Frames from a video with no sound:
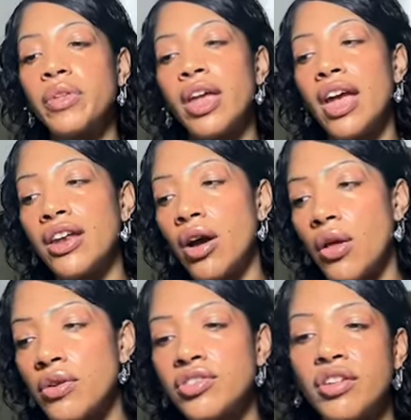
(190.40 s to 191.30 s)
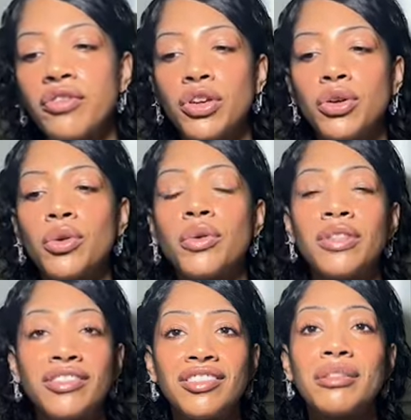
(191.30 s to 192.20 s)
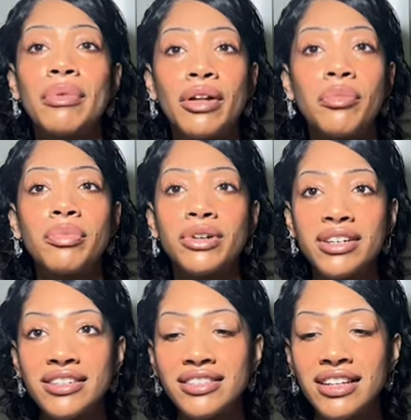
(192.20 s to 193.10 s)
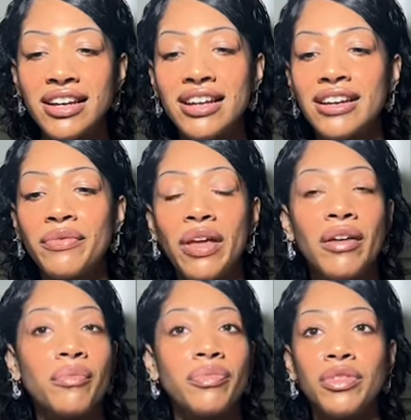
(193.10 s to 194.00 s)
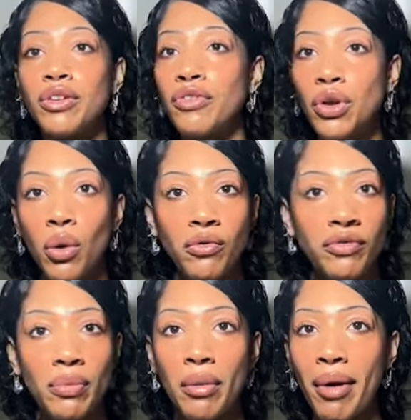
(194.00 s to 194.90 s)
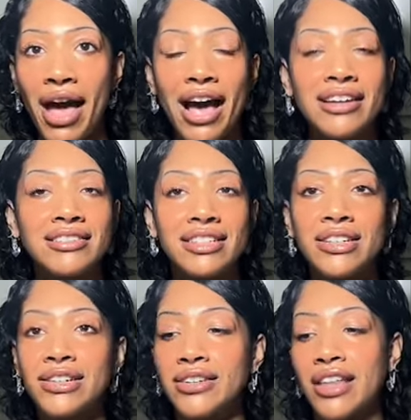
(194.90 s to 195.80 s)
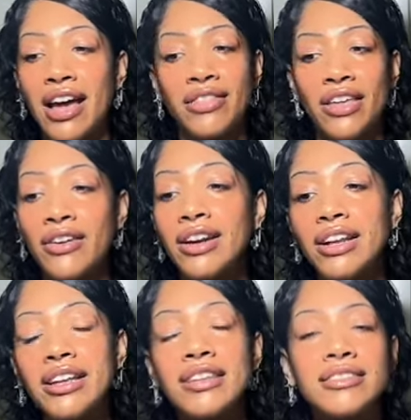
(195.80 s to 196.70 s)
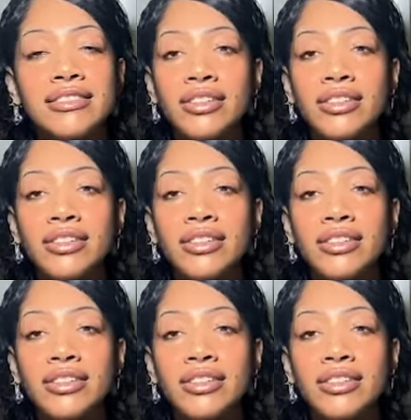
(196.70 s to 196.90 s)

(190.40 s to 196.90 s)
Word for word: And others of you, this is about a person that you've known from the past here, that there it is.